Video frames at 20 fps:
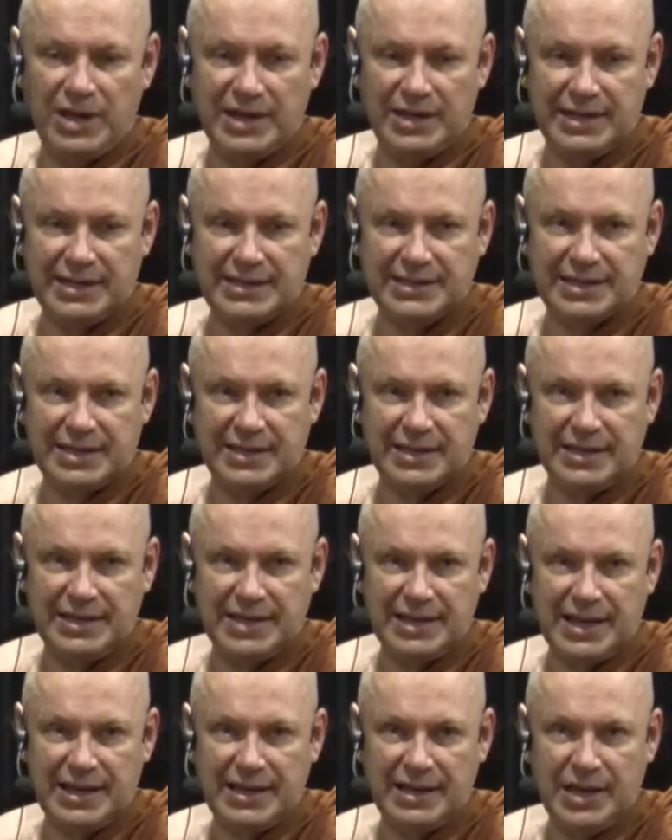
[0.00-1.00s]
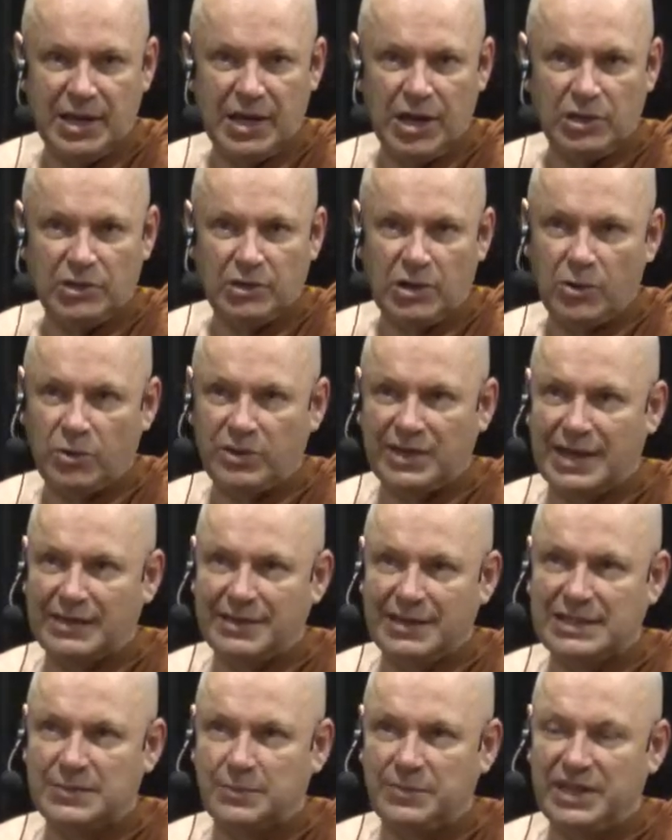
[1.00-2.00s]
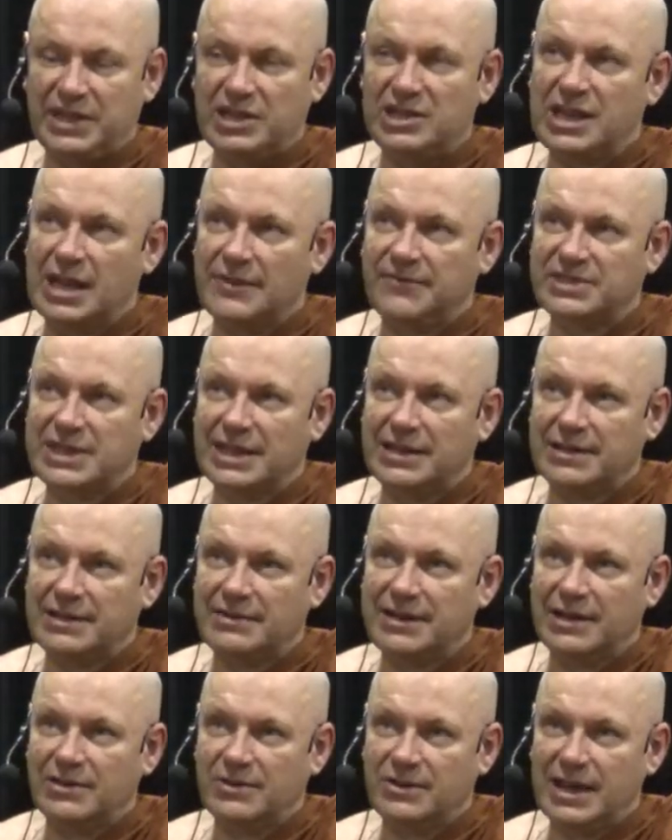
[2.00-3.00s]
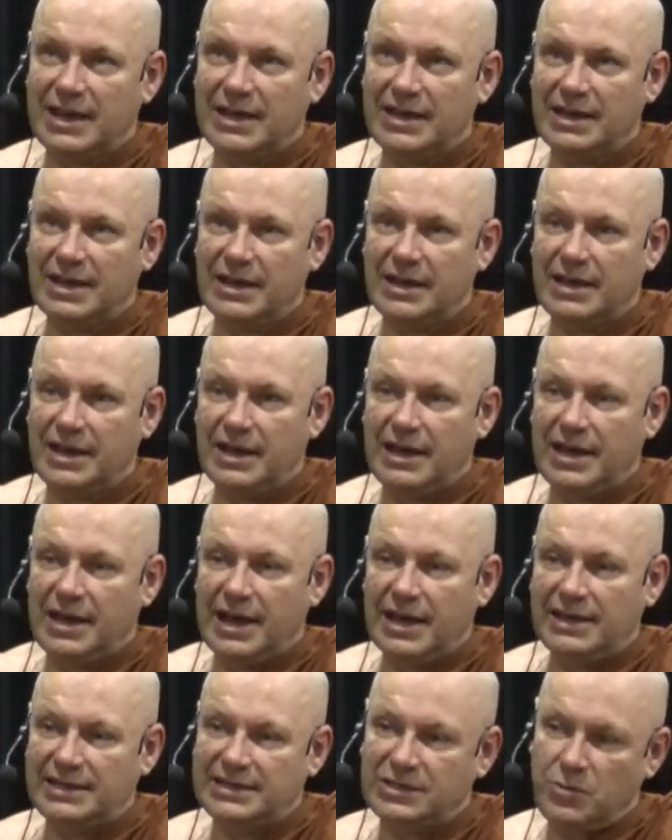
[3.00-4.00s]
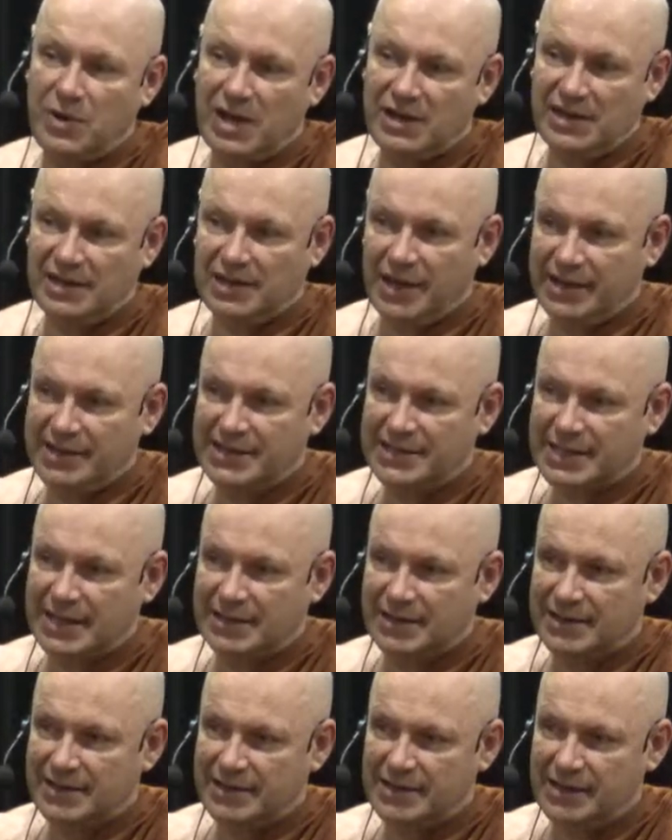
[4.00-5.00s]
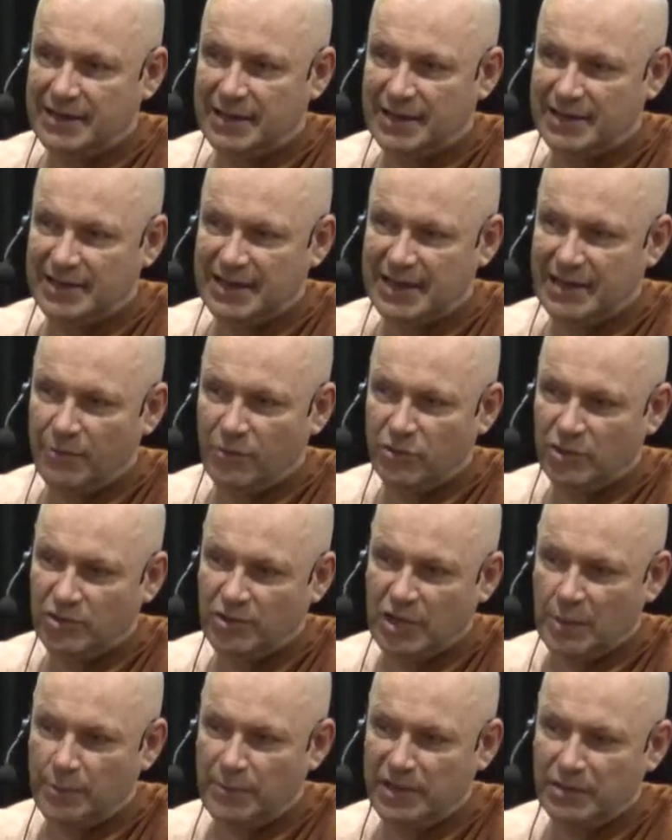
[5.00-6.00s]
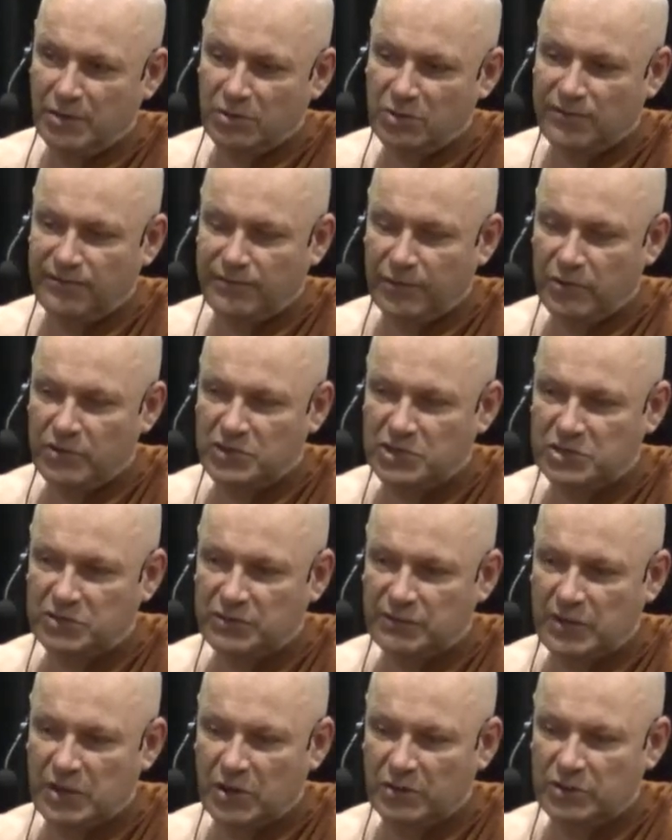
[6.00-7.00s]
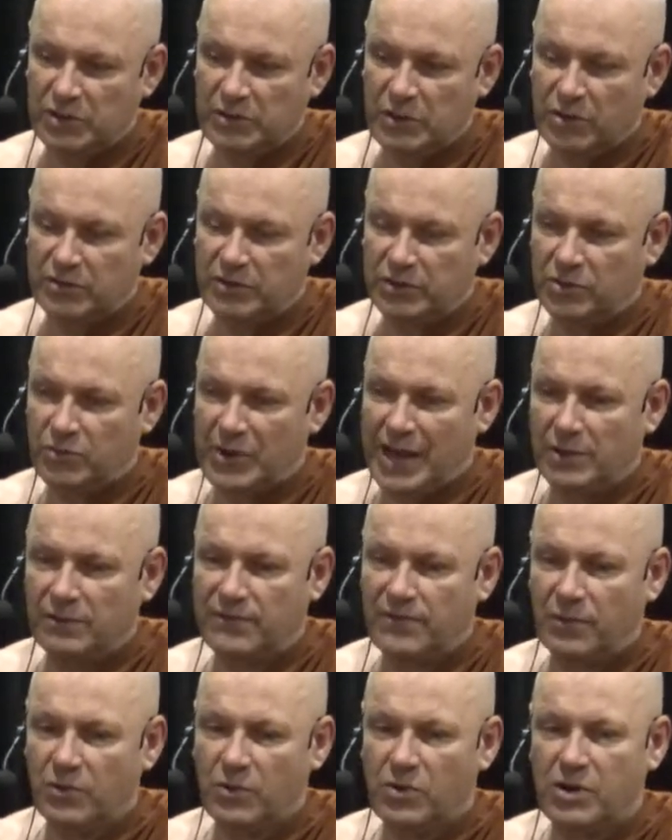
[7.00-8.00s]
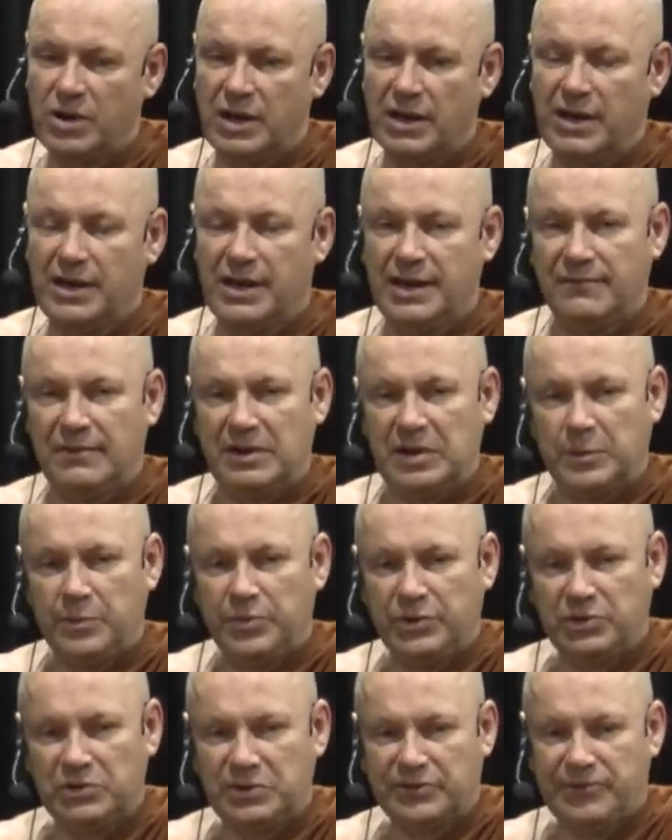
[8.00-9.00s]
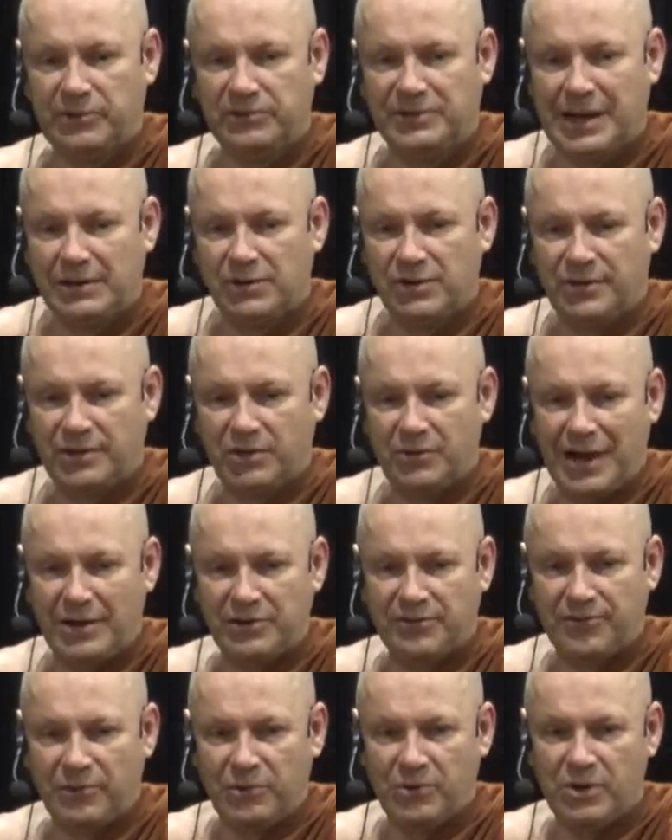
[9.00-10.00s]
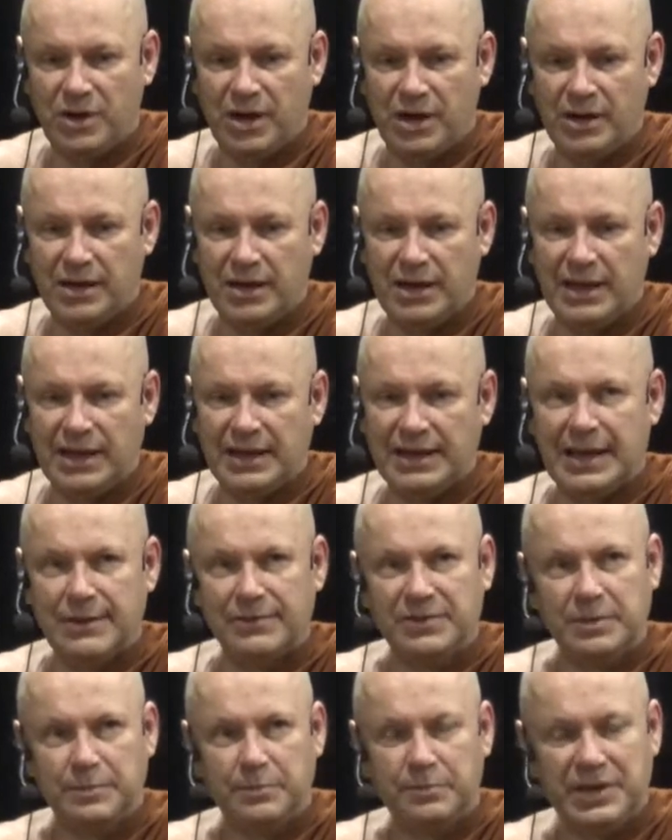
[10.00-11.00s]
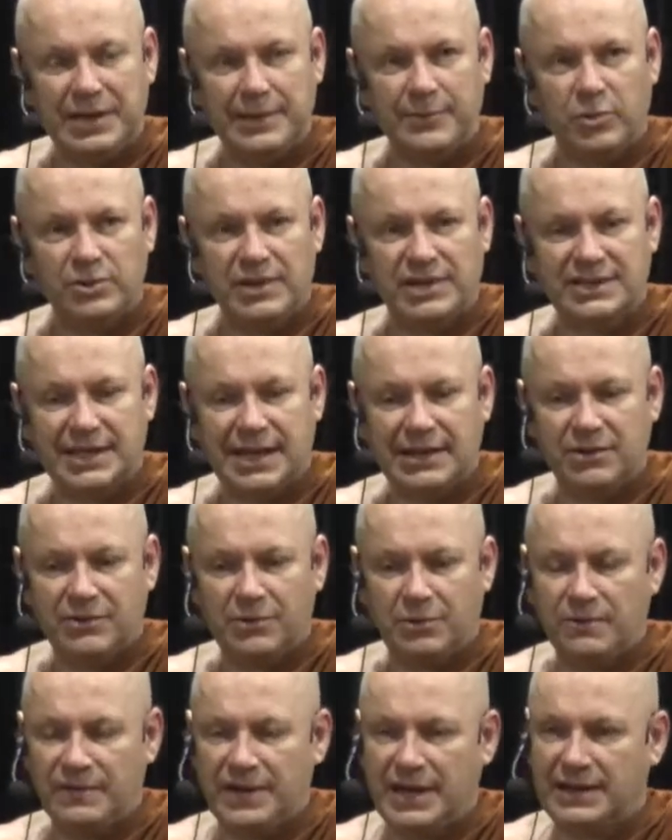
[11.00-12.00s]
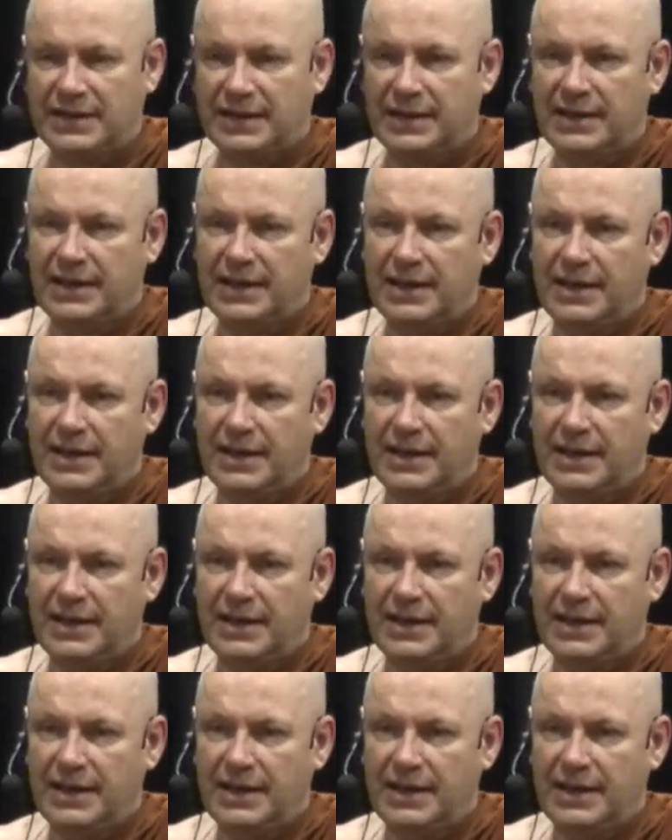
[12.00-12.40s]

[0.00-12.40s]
it is. Uh, yeah, you look at this BGF center here today, uh, and it's quite a nice center. Yeah, when you come in on the first on the on the ground floor, uh, very beautiful down on the ground floor. Yeah, with the big Buddha statue and all that.